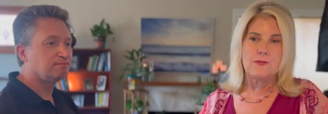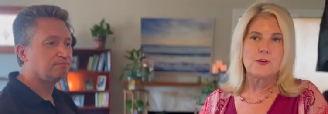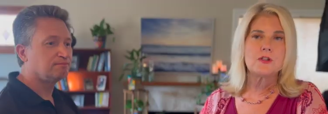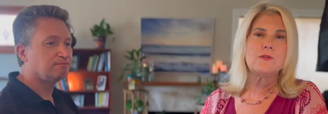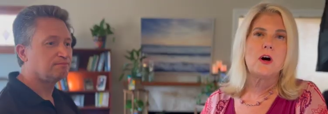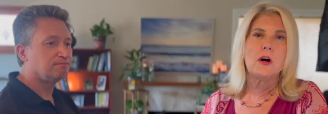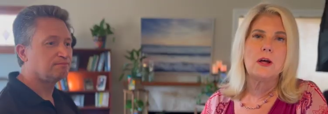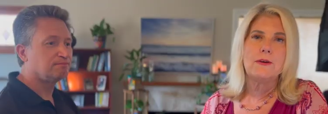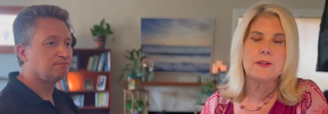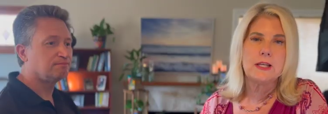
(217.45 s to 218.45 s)
Speaker 1: First of all,
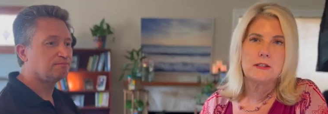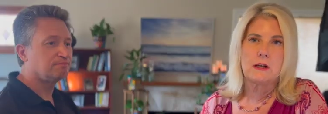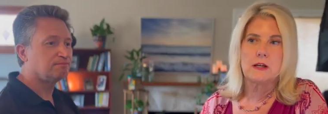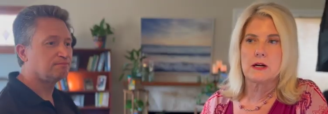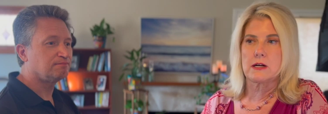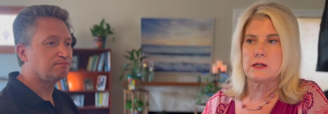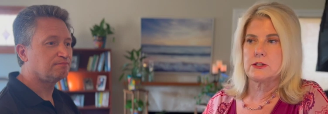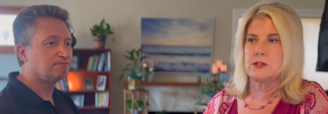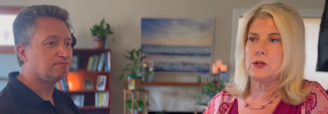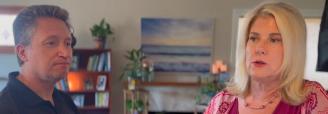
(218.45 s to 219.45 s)
everything's a la carte.
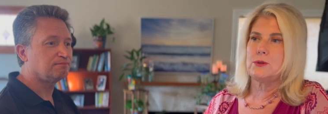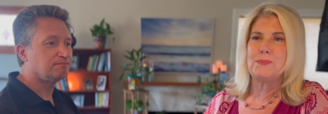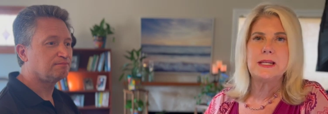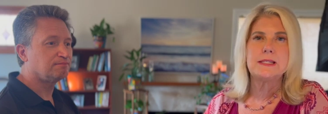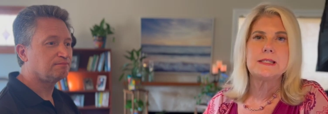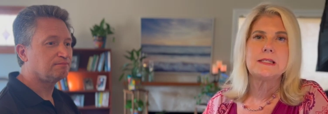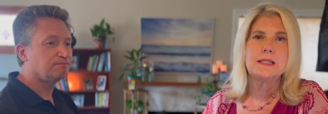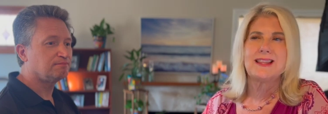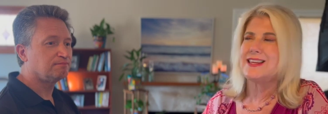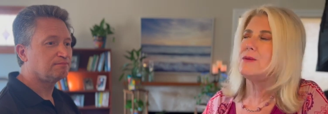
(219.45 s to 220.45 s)
So the pizzas,
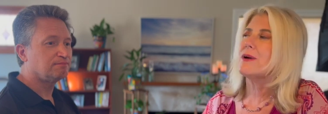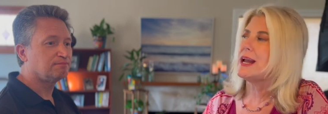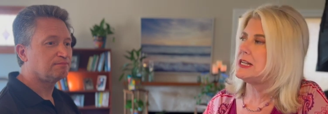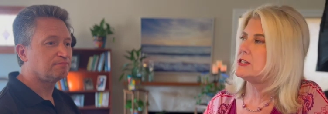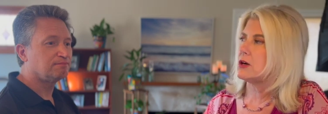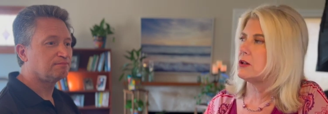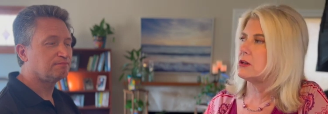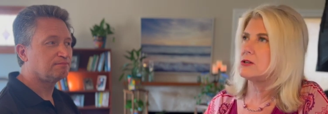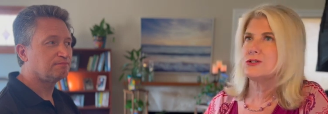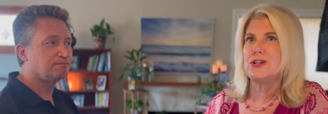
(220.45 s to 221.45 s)
I think, were
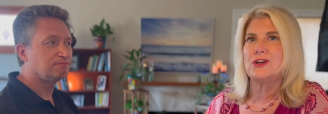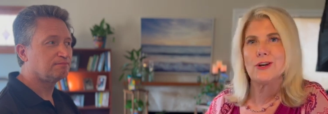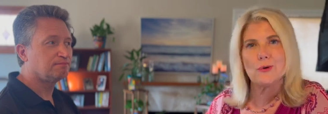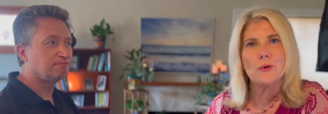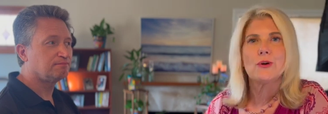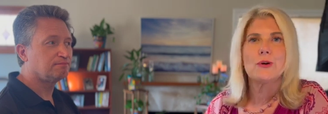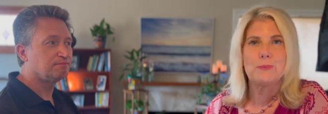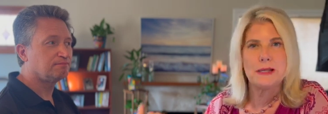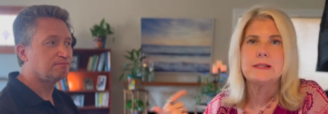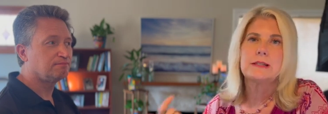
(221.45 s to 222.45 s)
$8. So you could order a
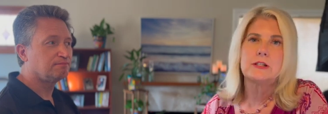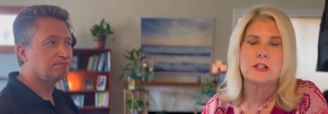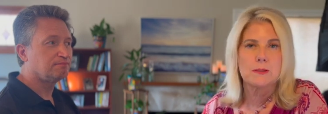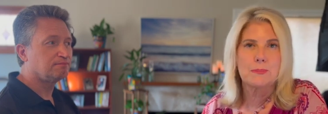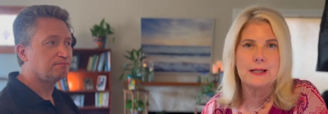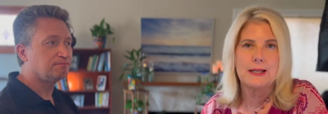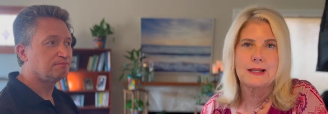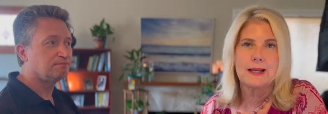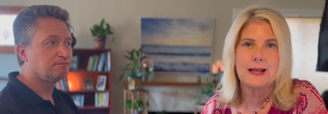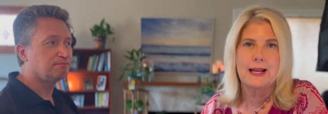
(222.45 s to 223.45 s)
pizza and just split it
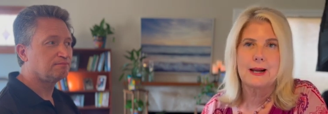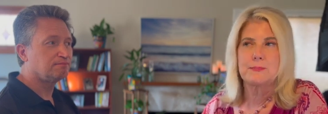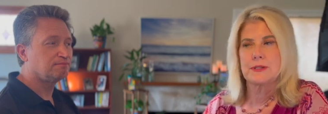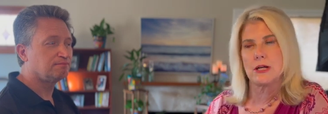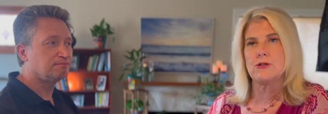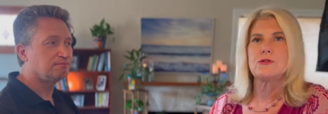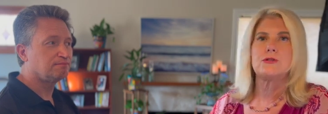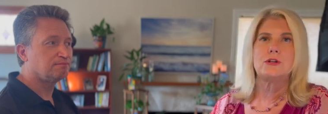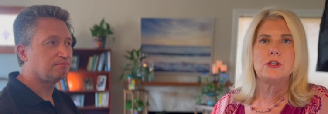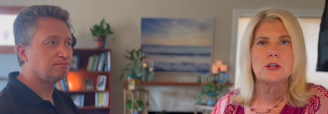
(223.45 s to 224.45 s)
like an appetizer
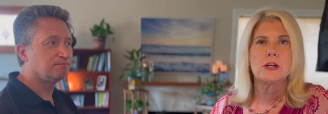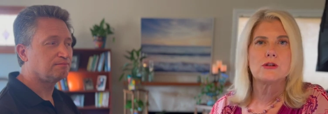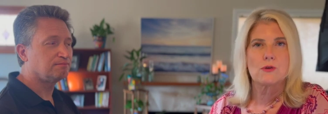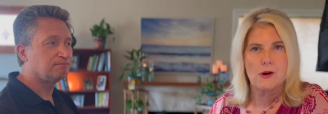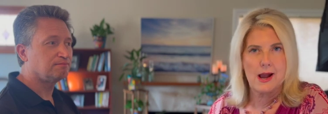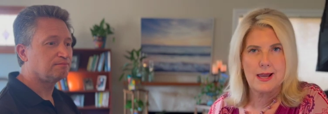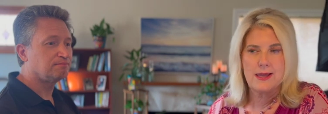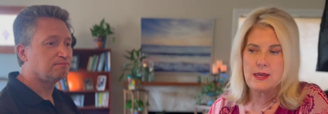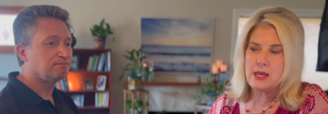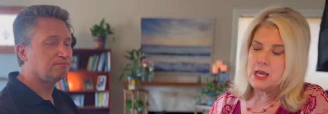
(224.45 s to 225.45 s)
so you could try
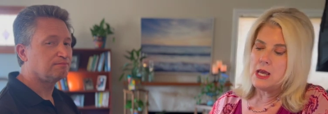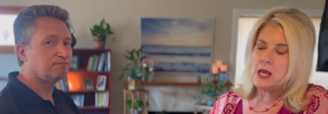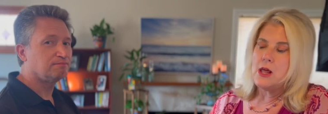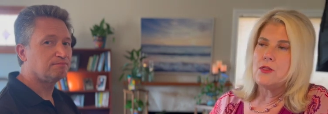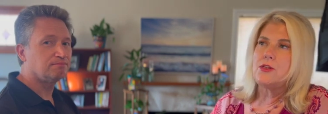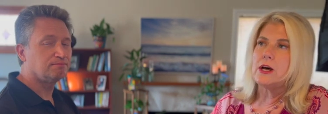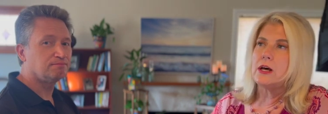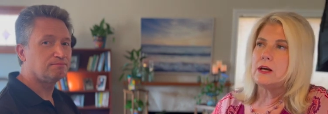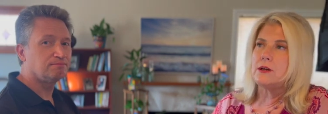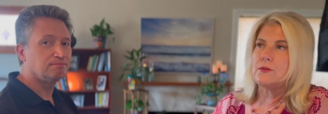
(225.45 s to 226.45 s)
it.
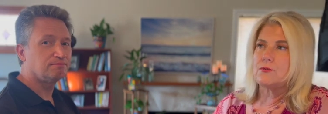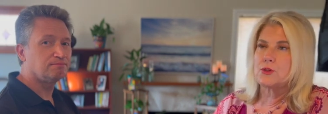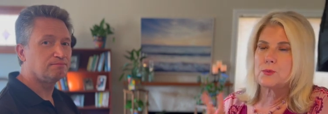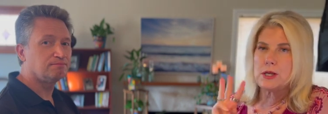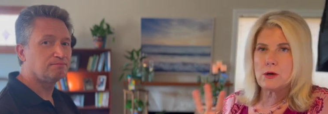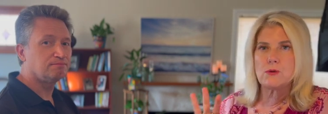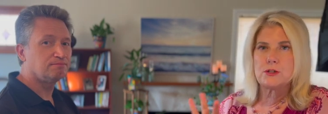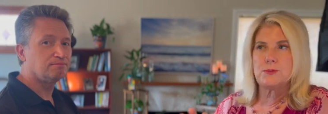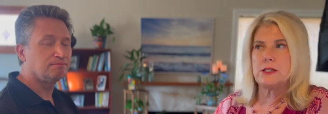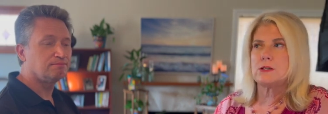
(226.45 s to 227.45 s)
The three course
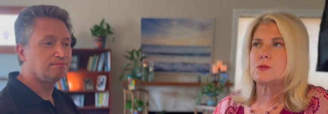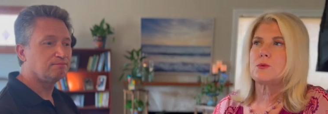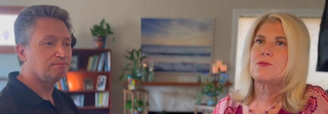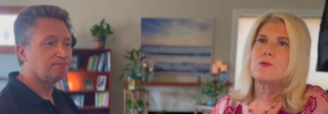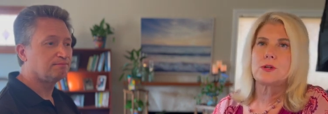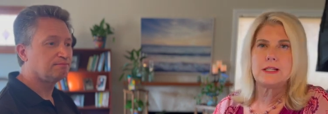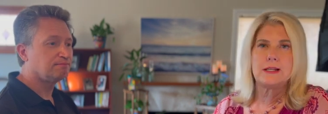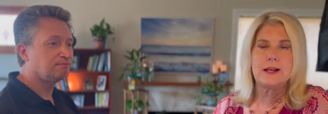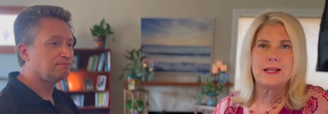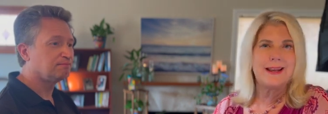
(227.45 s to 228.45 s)
meals were
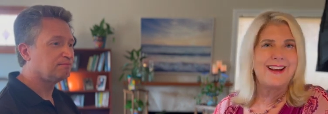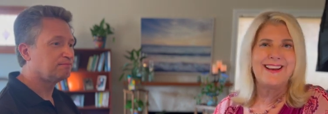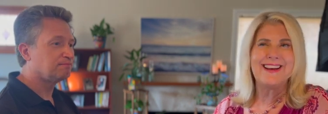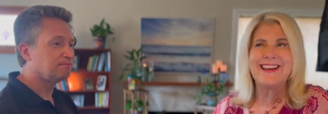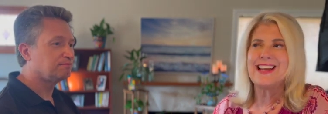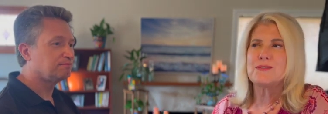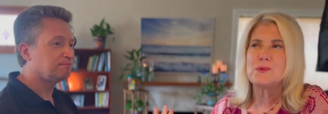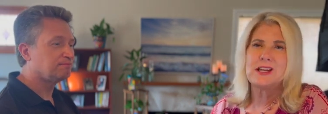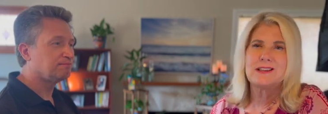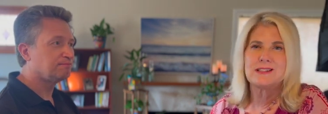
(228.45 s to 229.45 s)
$14.99. Again,
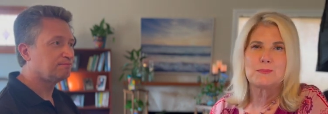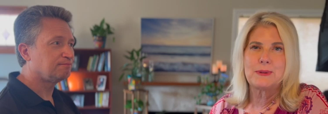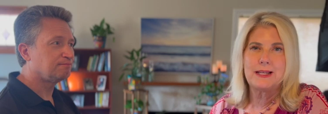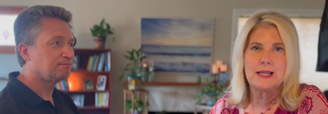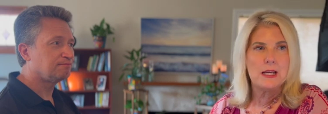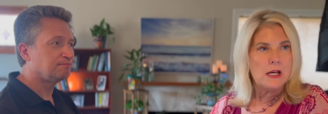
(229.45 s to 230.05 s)
we could have split it.